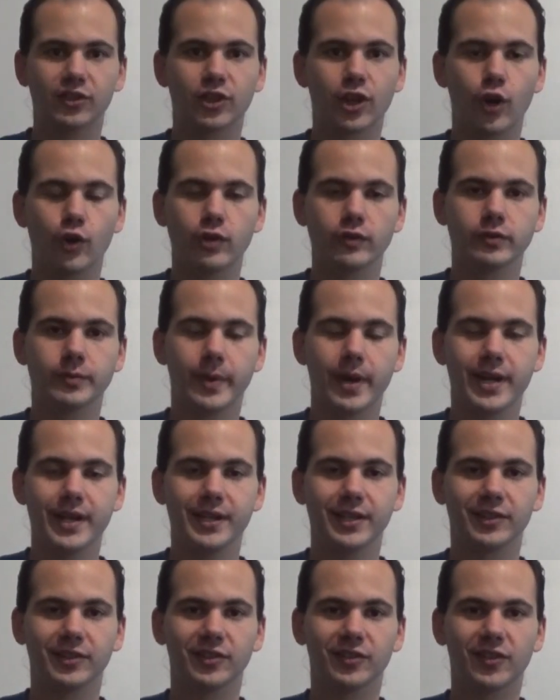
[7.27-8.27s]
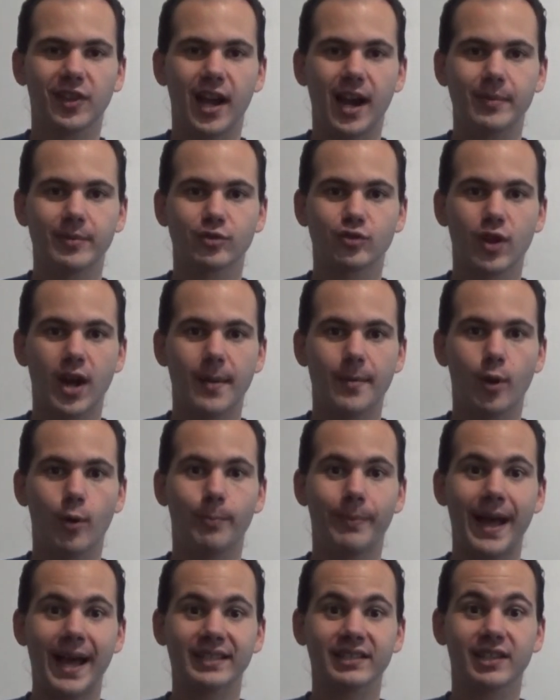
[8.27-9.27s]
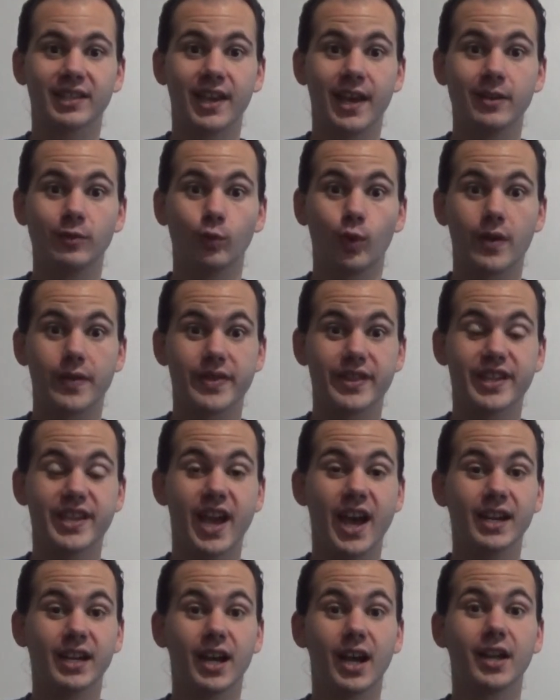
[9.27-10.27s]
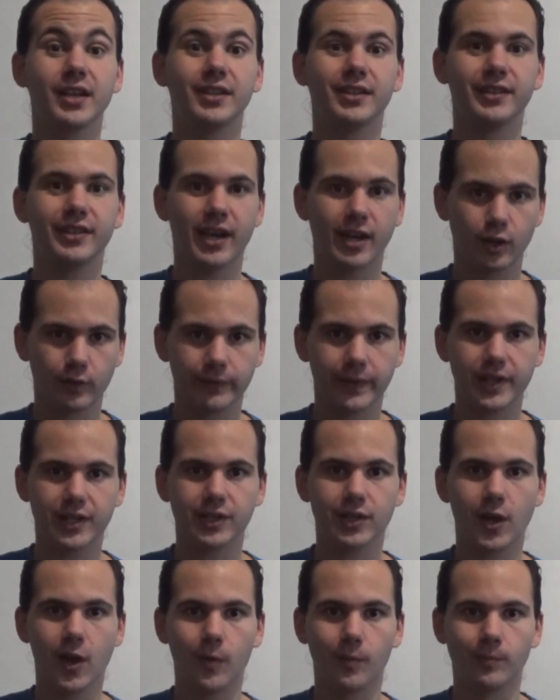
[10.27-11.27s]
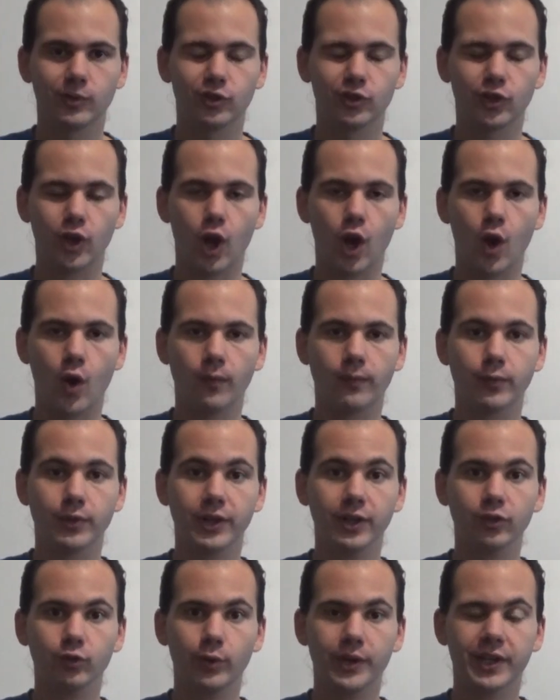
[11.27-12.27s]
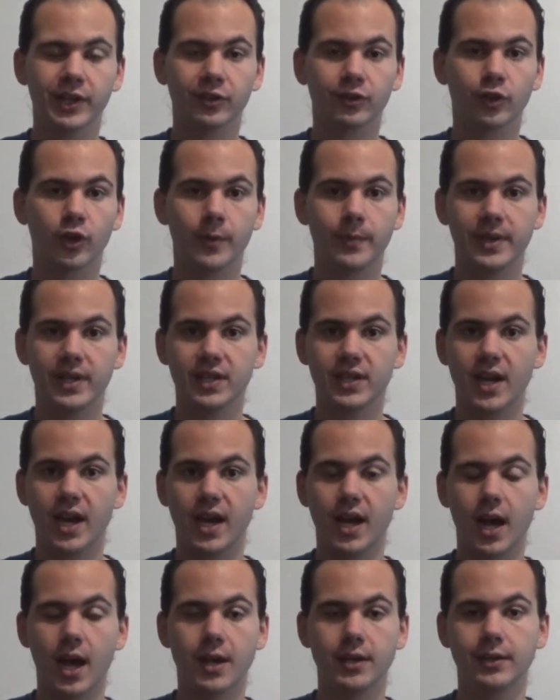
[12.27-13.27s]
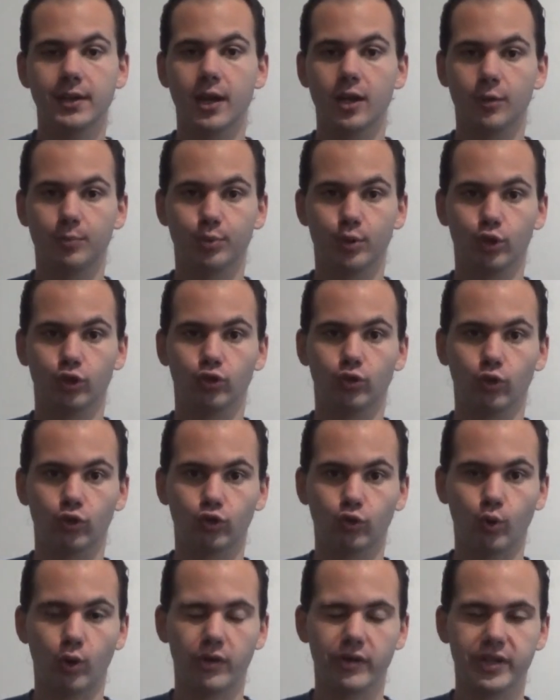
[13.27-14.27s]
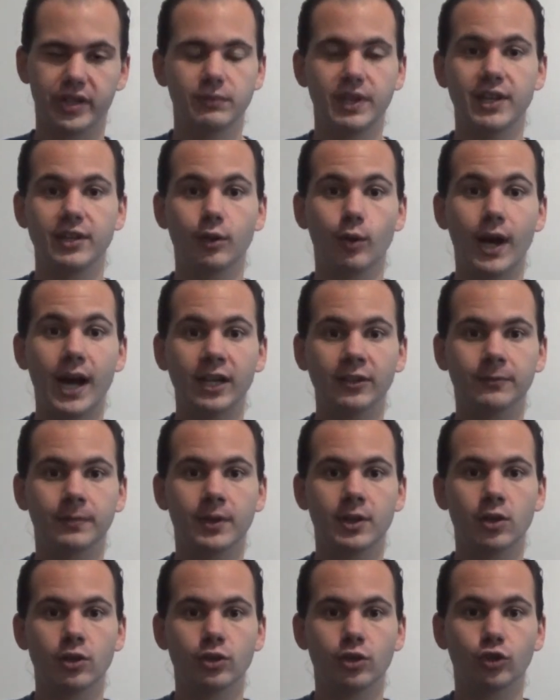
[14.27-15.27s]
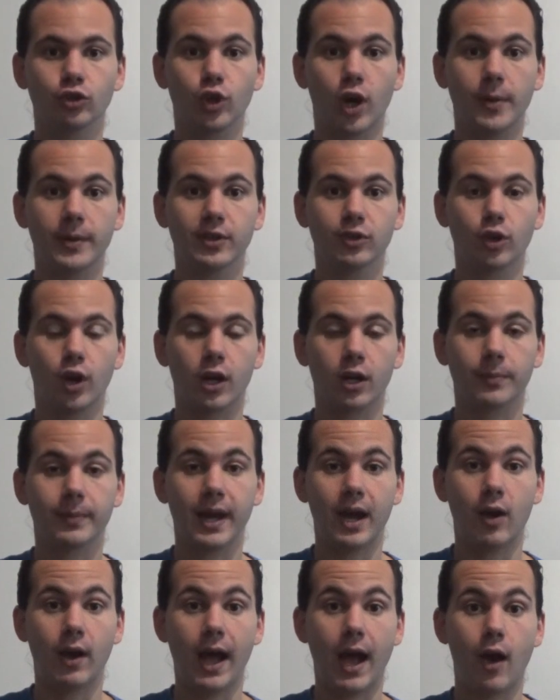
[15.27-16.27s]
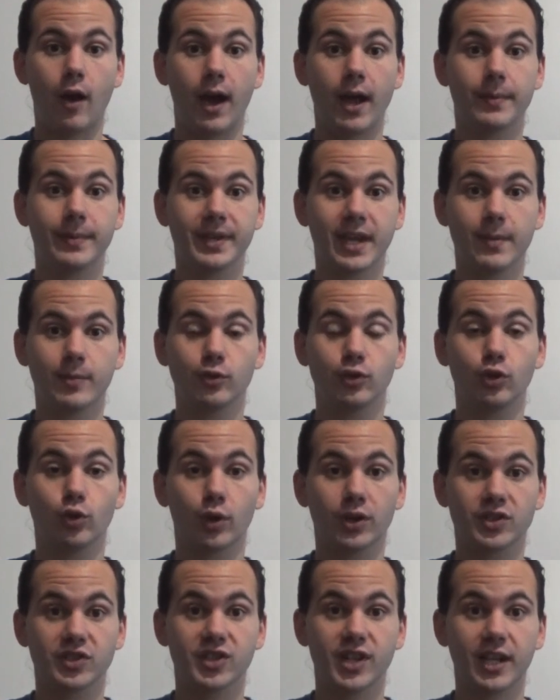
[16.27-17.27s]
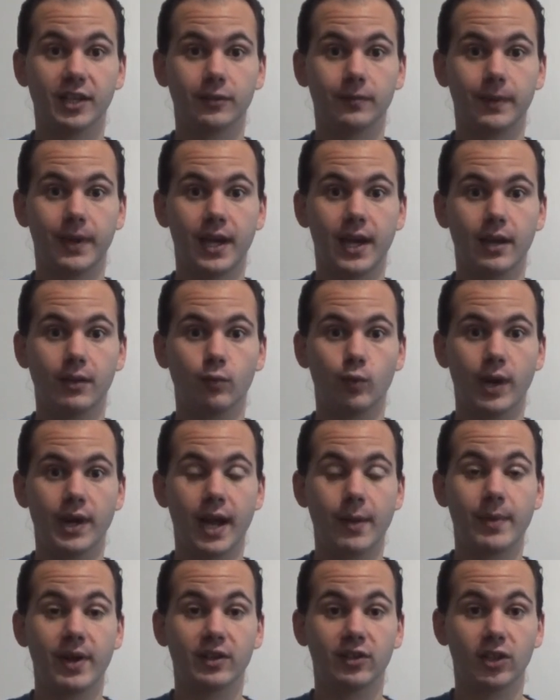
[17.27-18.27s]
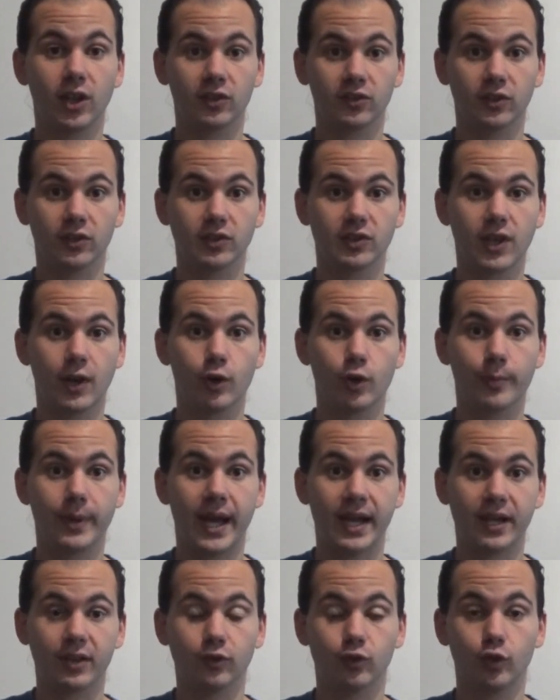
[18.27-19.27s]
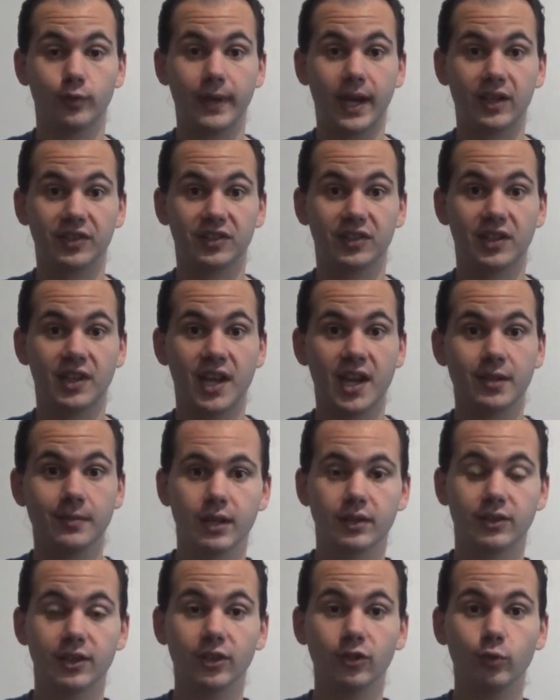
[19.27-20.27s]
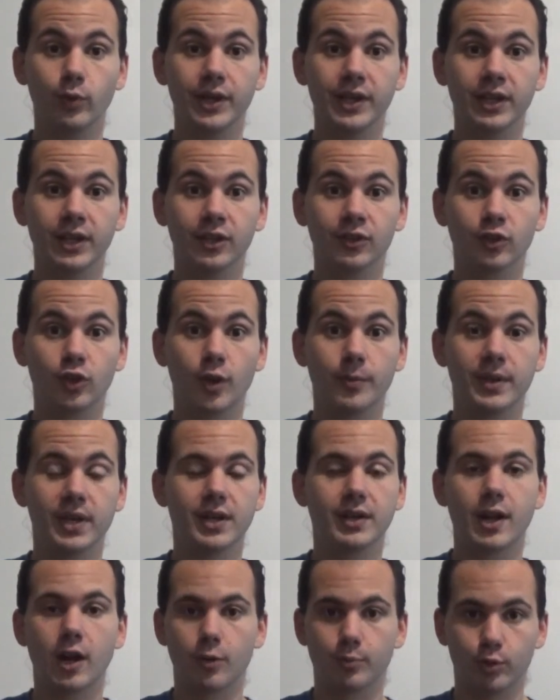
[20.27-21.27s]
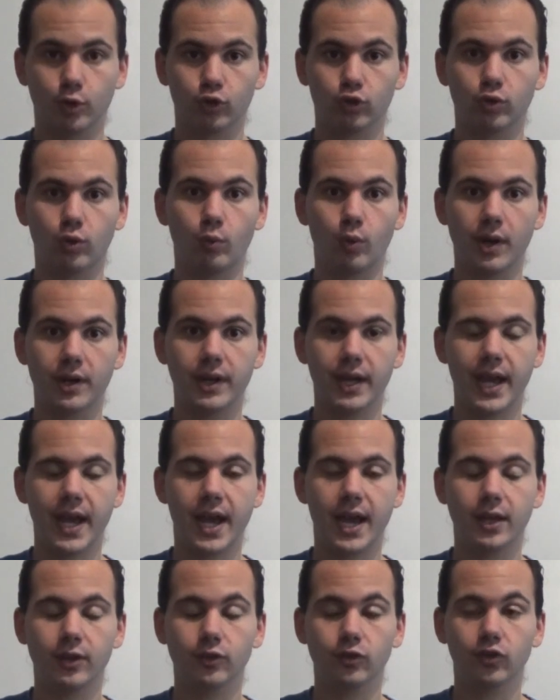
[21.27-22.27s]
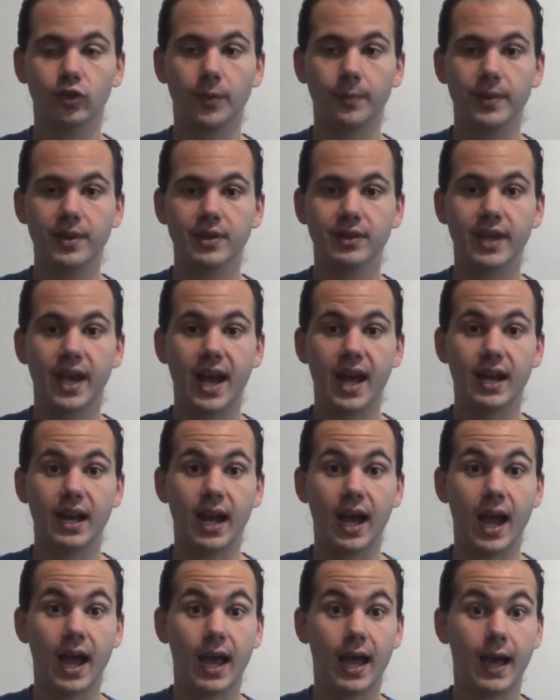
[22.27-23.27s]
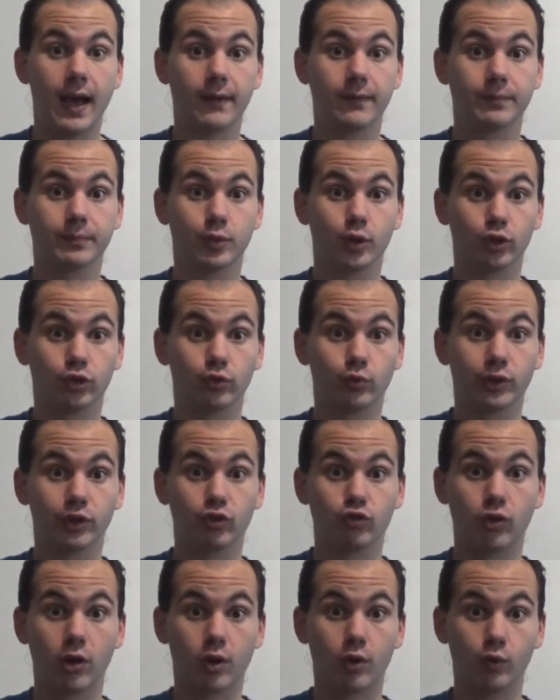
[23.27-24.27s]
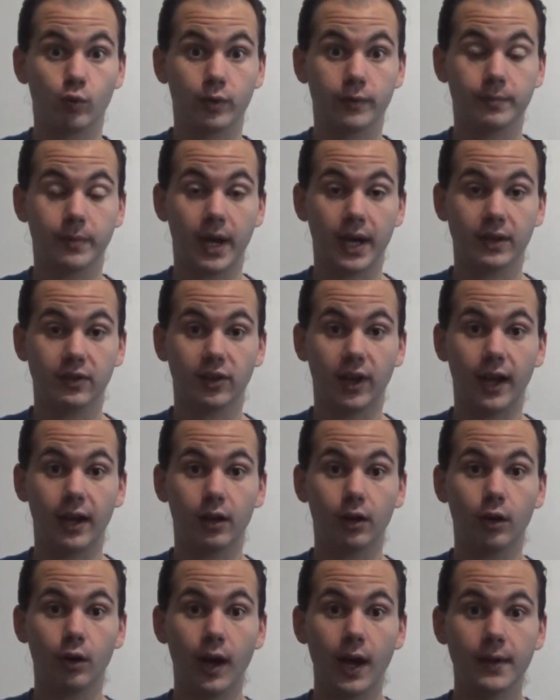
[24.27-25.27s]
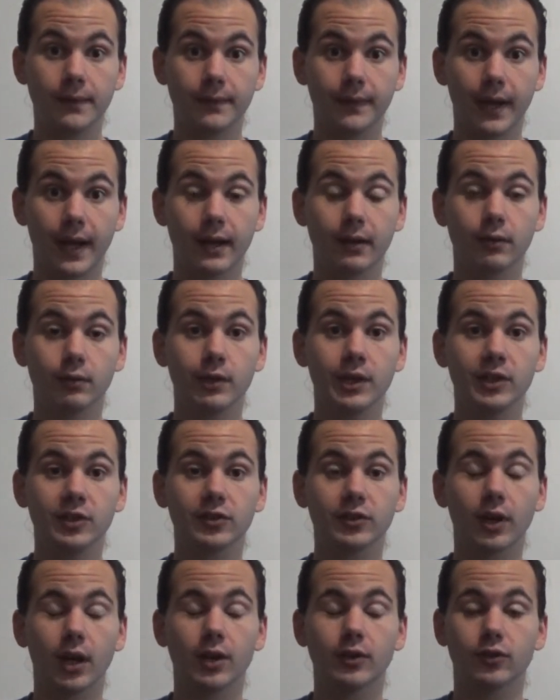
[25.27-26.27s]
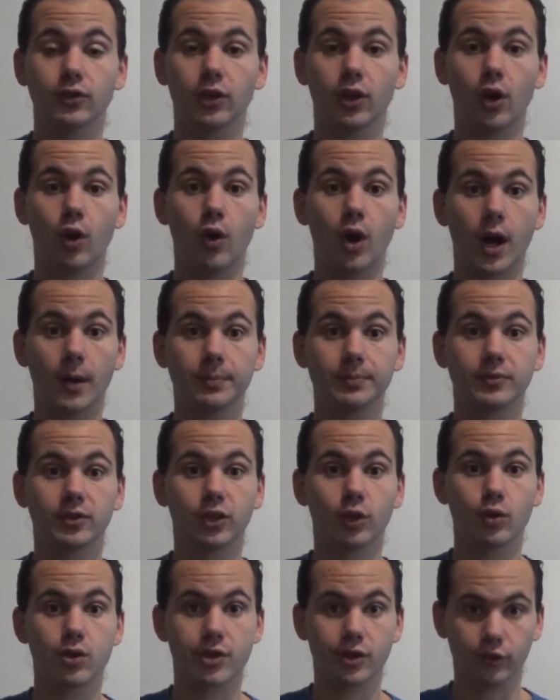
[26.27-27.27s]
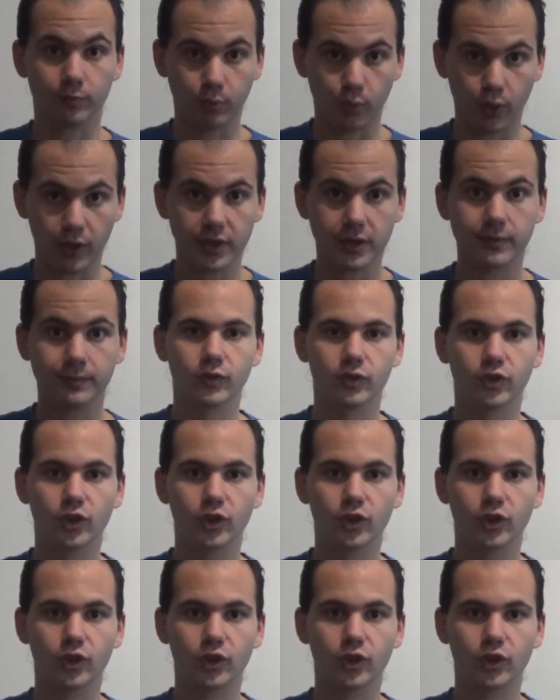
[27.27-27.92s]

it going, everybody? This is Todd Abedrabbo back again with yet another video. So for this week, it's going to be yet another personal story. In the last video, you saw me talk about how I became a New York Jets fan when I met Dustin Keller back in 2008. This week, it's going to be another personal one, and something that I have personally struggled with my entire life, at least up till this point.